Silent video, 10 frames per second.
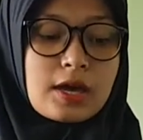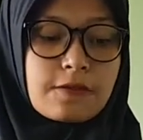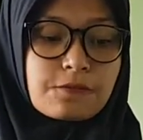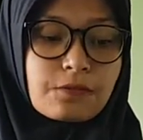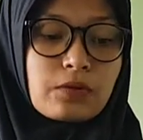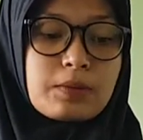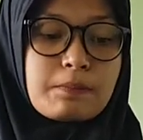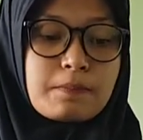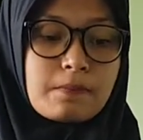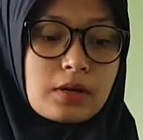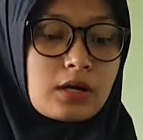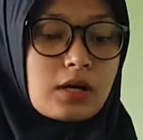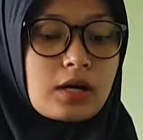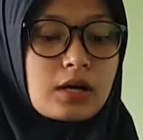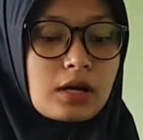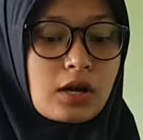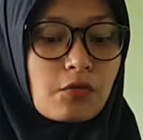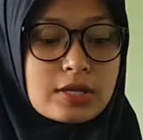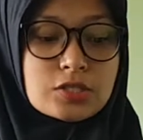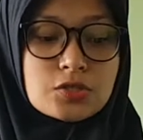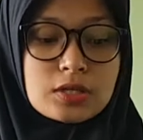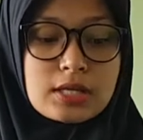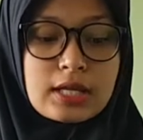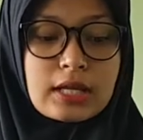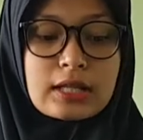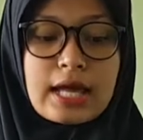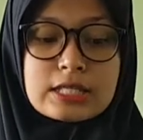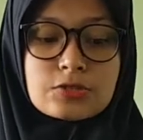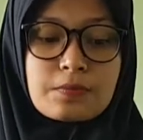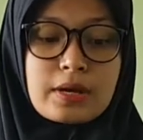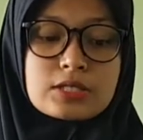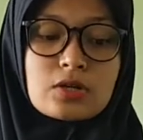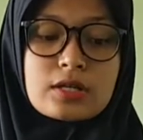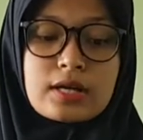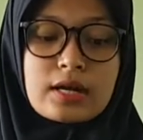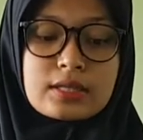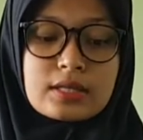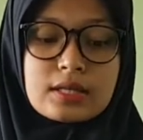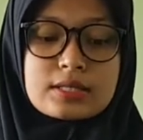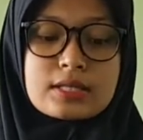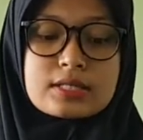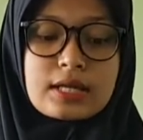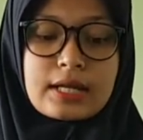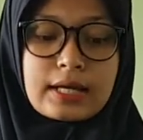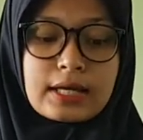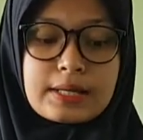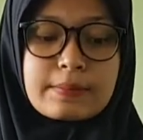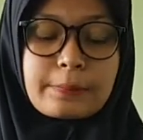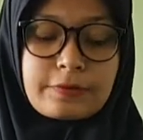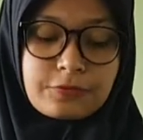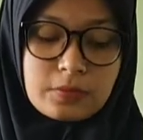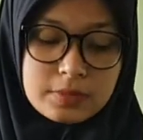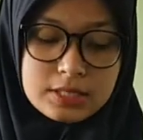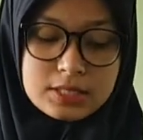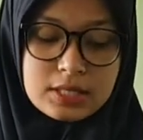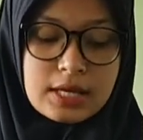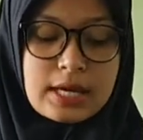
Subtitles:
if we arrange students in classroom based on their intelligence and academic performance,